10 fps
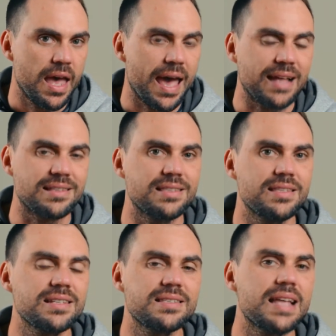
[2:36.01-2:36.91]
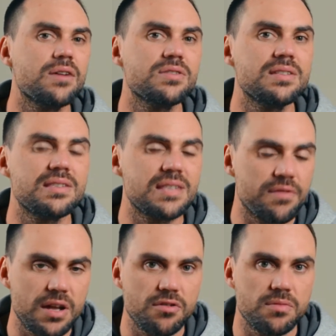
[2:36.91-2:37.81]
At
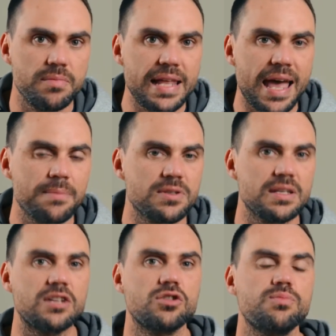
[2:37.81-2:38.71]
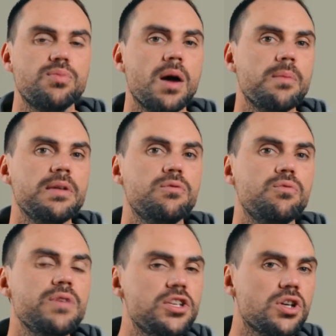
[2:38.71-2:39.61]
6,700 milliamps, it could probably
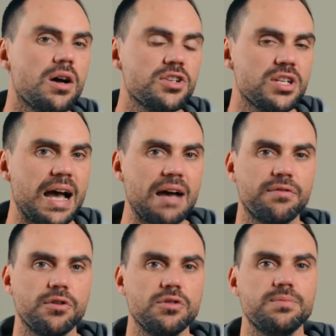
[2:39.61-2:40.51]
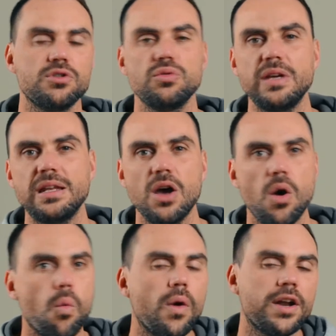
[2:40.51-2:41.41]
recharge an iPhone between
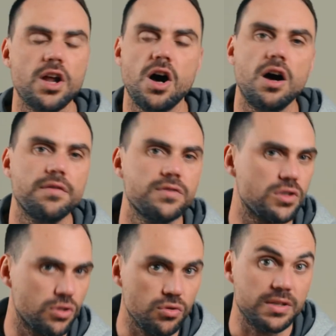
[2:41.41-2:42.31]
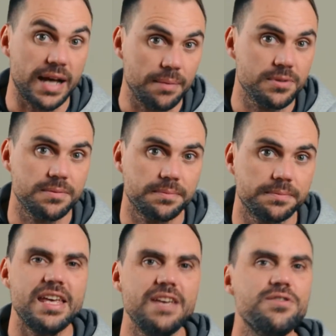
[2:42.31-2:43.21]
1.5 to 2 times.
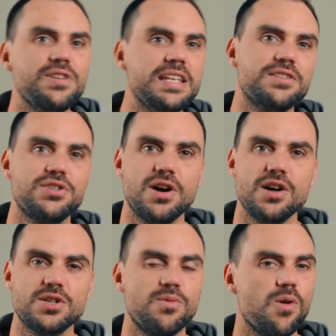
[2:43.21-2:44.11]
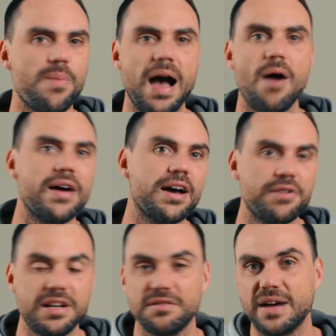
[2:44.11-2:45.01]
If you need to charge more power-hungry
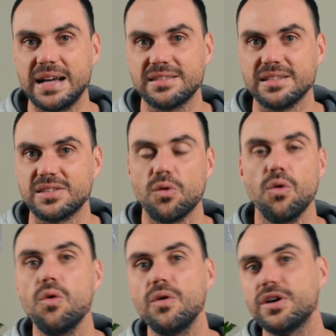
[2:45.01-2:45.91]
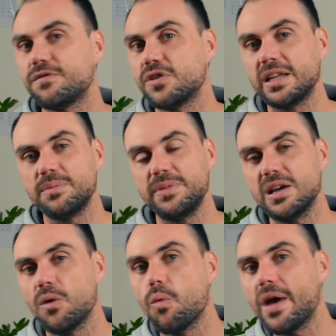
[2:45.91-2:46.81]
devices, or if you're going to be
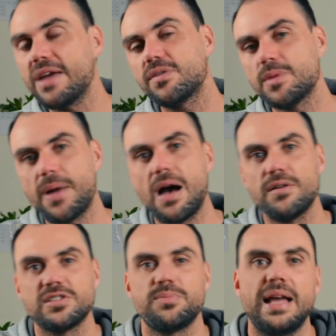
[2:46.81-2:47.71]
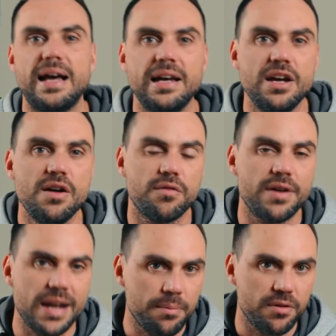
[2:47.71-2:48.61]
away from a power supply for a
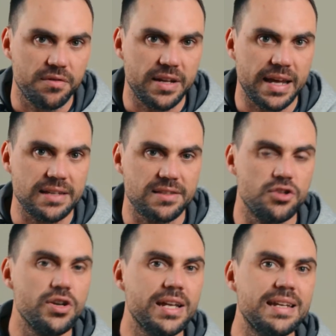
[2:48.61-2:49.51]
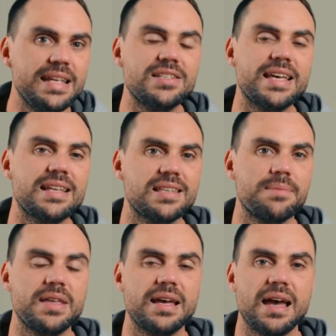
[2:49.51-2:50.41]
number of days, then you're going to need to get
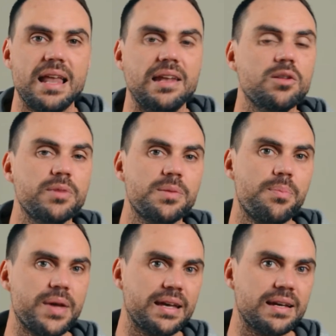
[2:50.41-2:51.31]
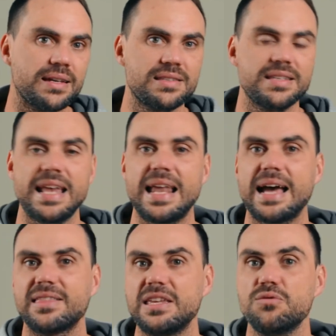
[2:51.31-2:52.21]
something a little bit bigger, say
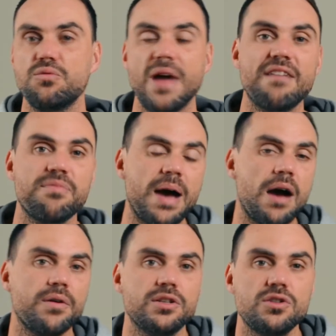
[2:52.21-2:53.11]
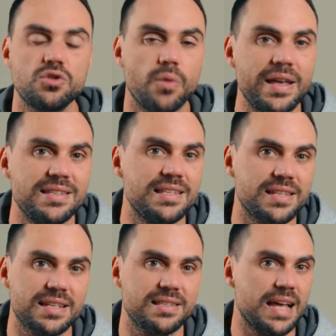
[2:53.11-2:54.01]
like the RAV-Power
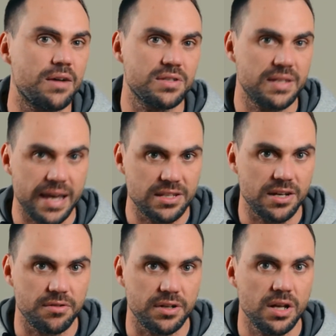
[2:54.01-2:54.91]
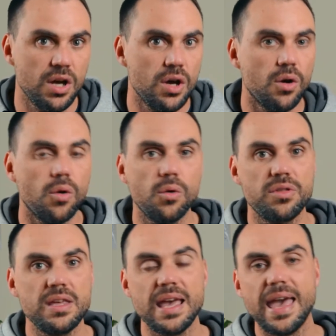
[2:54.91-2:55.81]
26800 or
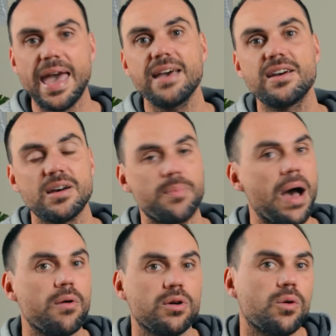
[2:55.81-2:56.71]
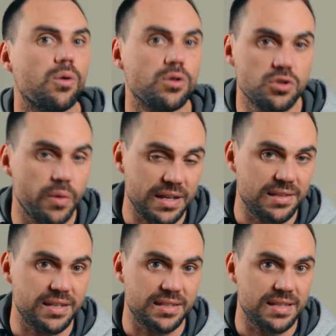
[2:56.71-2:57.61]
the Anker PowerCore
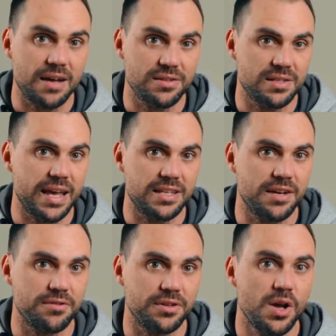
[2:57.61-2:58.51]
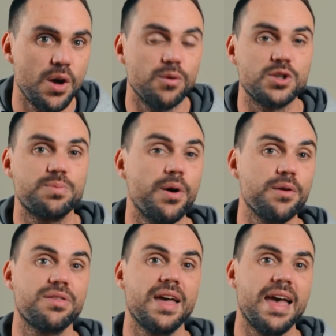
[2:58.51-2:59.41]
26800, which
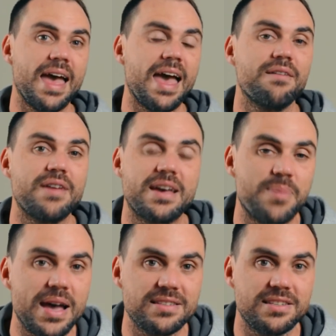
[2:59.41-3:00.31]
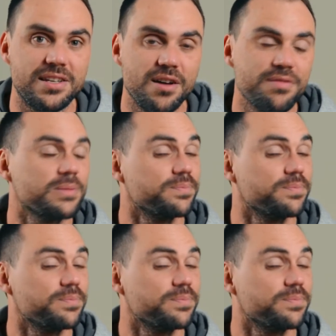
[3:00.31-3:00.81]
both have a capacity of